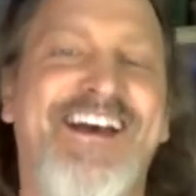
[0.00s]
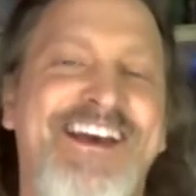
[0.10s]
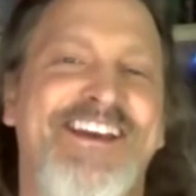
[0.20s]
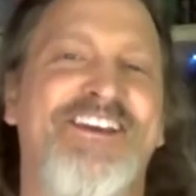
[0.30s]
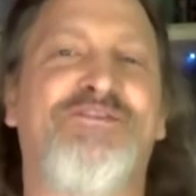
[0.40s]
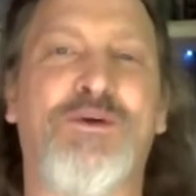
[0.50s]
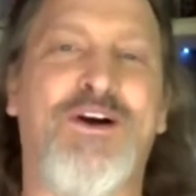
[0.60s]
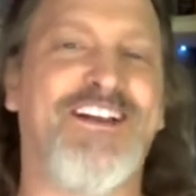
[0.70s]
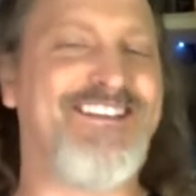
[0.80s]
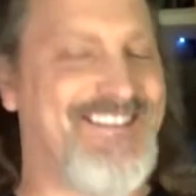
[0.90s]
Hey
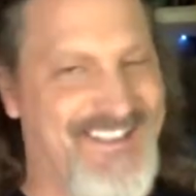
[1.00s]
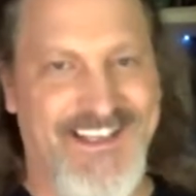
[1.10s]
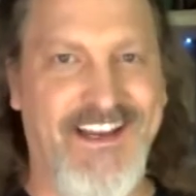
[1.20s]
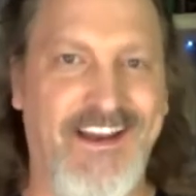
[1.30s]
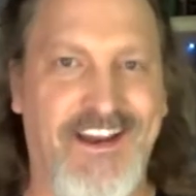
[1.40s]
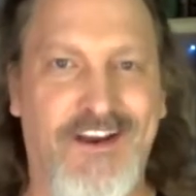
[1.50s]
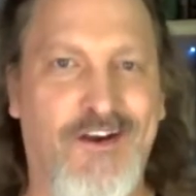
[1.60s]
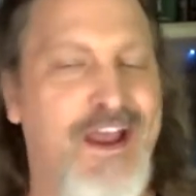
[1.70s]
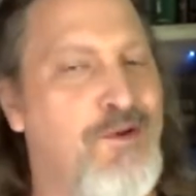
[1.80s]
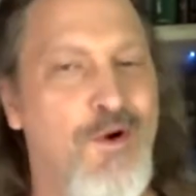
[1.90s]
everyone, D here,
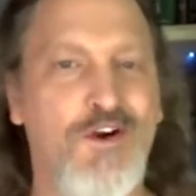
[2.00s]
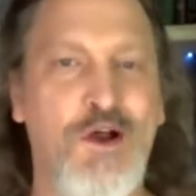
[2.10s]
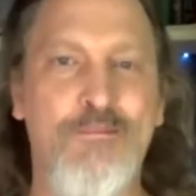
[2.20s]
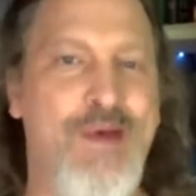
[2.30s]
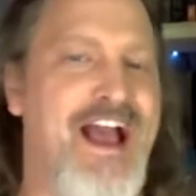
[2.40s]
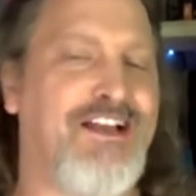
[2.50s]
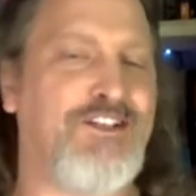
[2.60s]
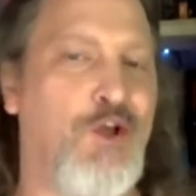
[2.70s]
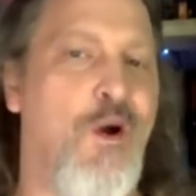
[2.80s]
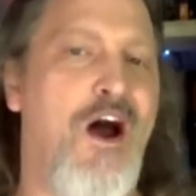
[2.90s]
and welcome back
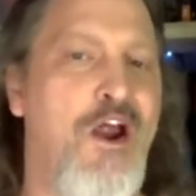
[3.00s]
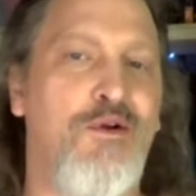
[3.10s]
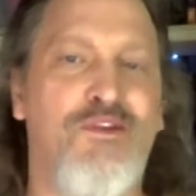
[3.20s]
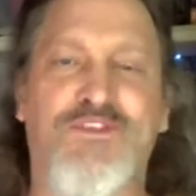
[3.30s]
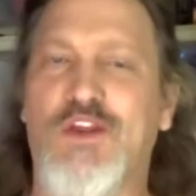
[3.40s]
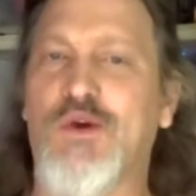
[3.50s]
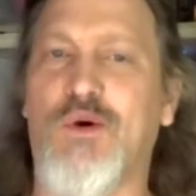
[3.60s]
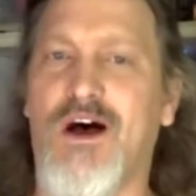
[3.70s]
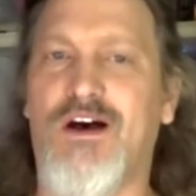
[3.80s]
to our review